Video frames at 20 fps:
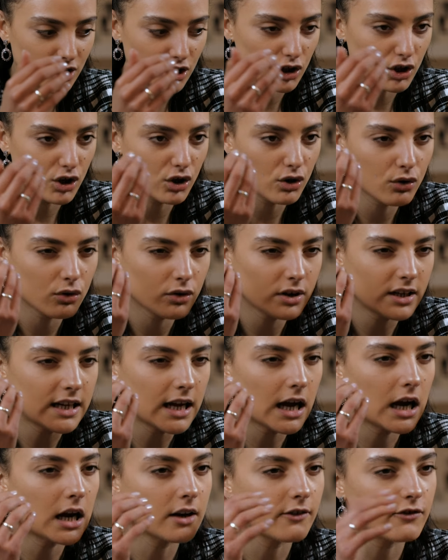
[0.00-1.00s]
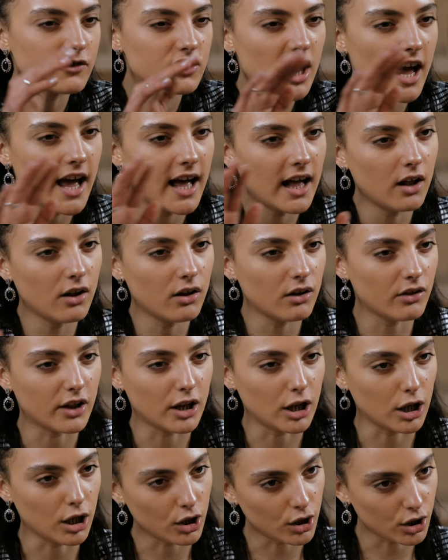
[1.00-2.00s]
you can already kind of tell the
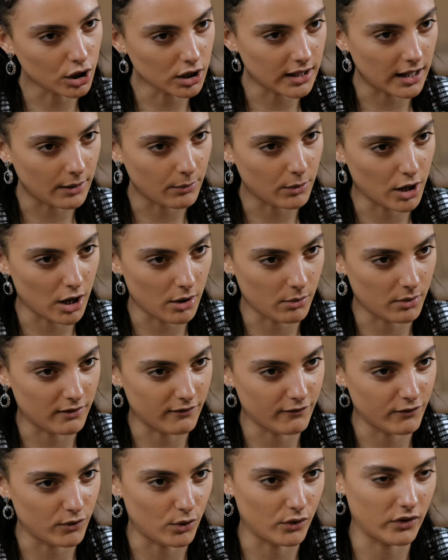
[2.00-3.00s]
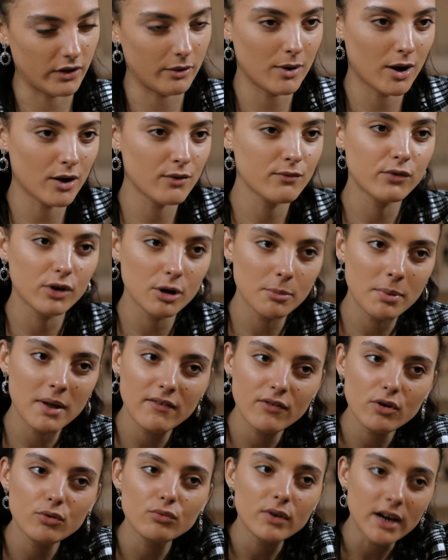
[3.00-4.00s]
look they were going for. They were going for a
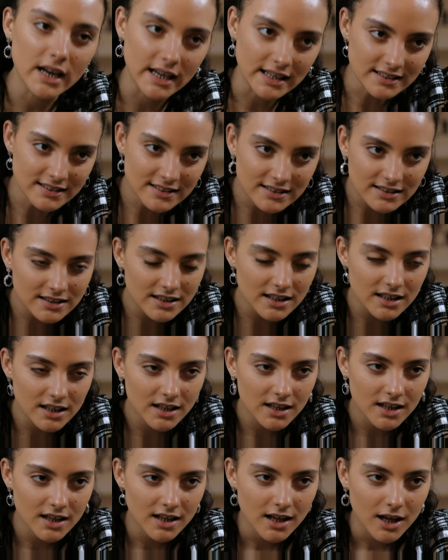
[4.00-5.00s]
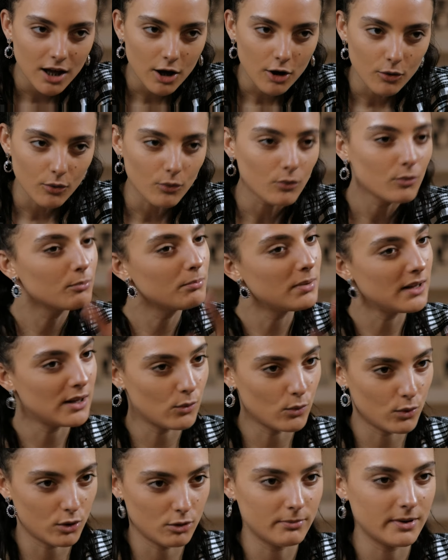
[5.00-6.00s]
bit of a risk
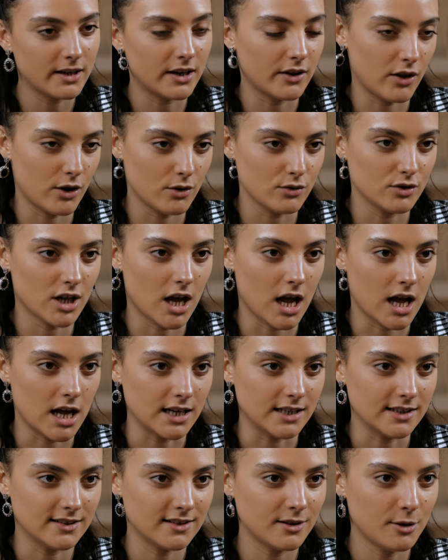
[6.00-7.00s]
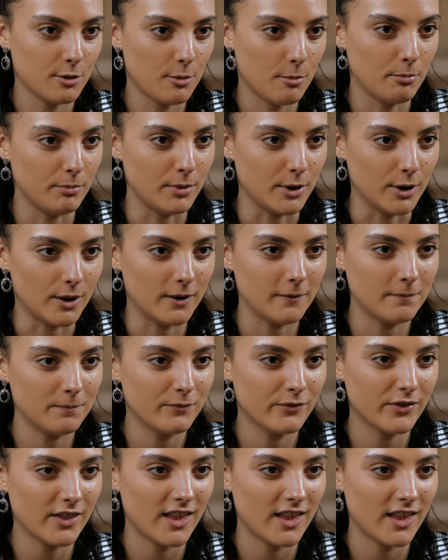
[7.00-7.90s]
being worn by those guys, but